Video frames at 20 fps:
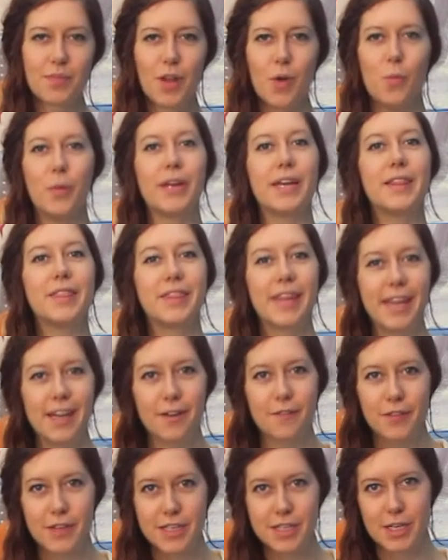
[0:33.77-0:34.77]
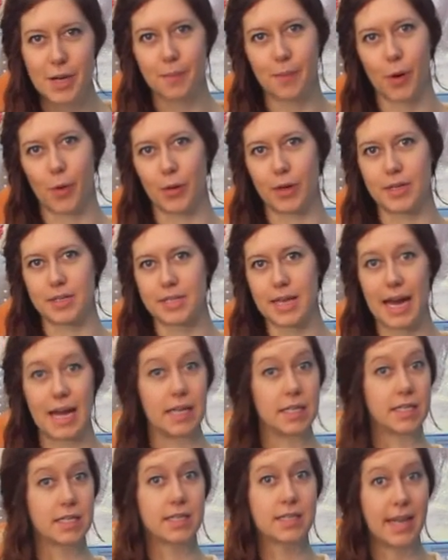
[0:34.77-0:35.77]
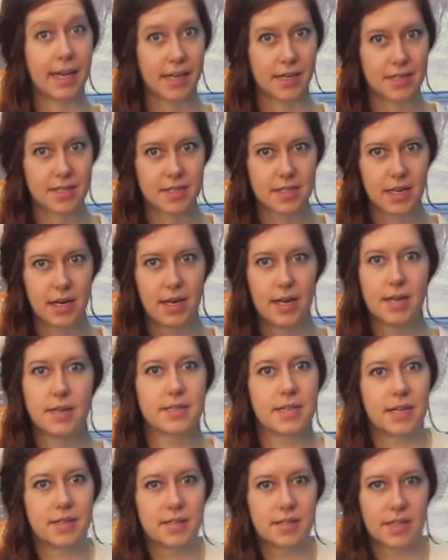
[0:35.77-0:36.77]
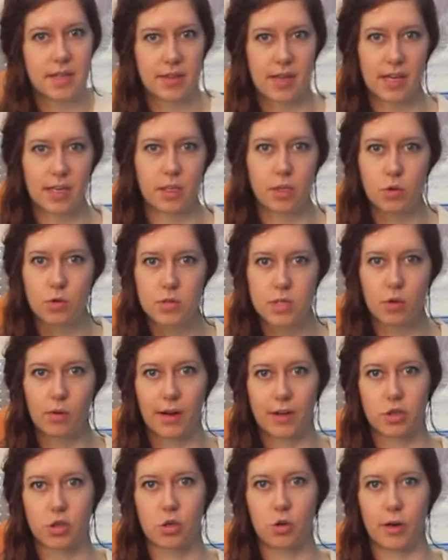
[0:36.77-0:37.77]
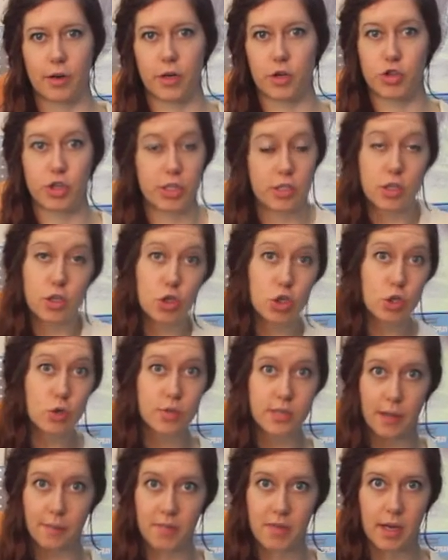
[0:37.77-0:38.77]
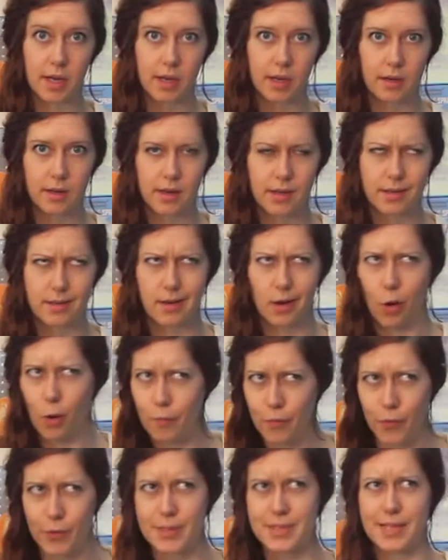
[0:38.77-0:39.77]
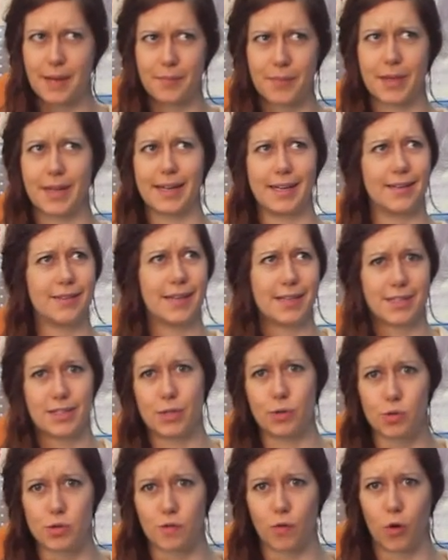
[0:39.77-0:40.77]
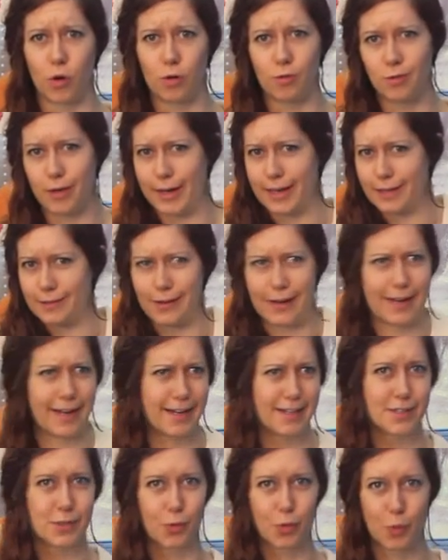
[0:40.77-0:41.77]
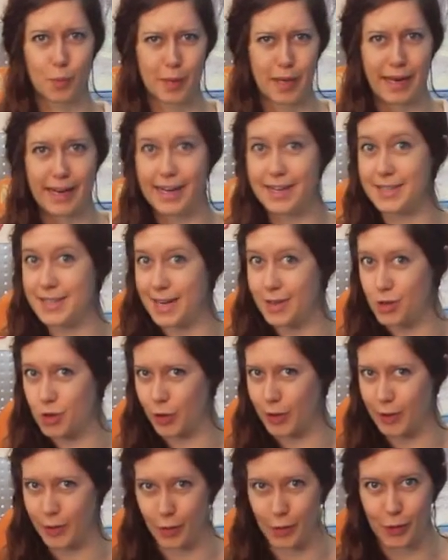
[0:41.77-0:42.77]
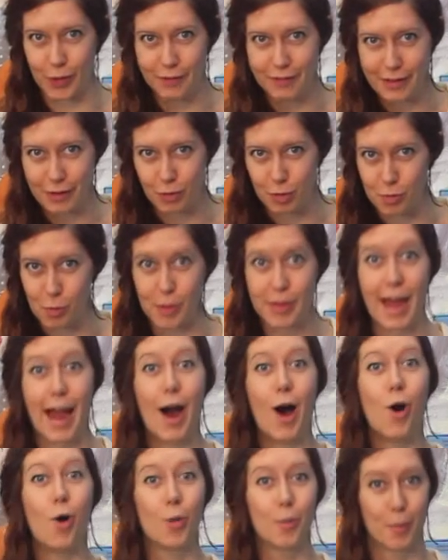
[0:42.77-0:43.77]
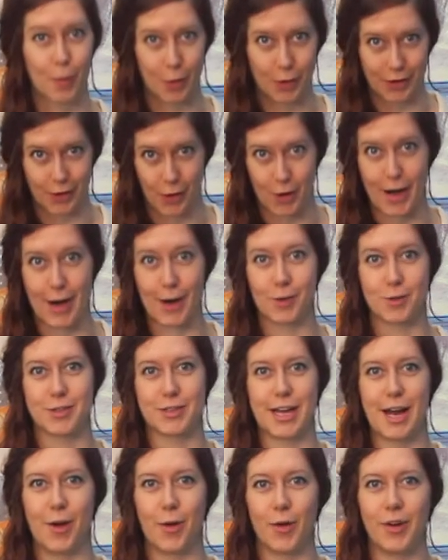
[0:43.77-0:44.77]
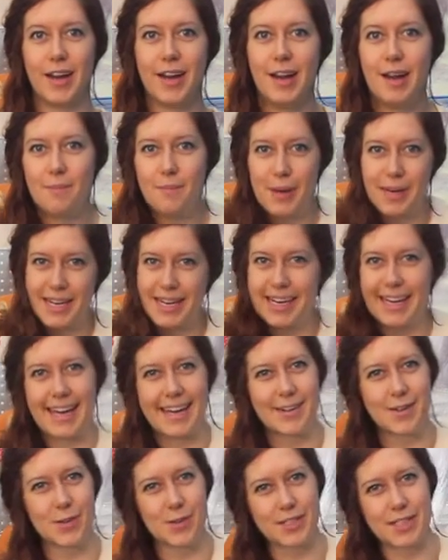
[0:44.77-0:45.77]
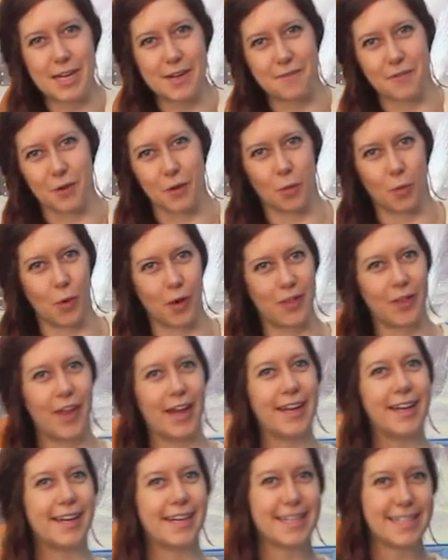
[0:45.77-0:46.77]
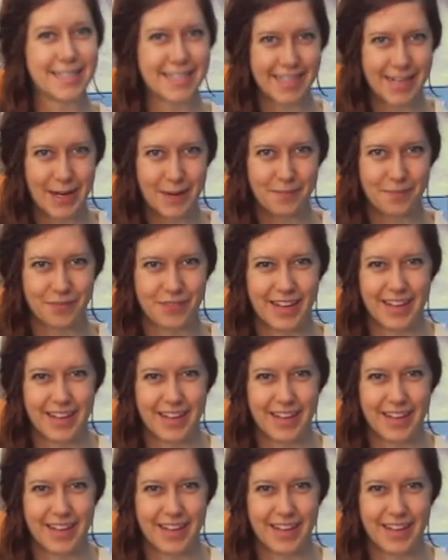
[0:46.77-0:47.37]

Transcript: We can think of these components as sinks, since they use electrical energy to do something, and hopefully something that's useful, like letting us illuminate a dead tree in our living room without burning our house down, making candles safer one light at a time.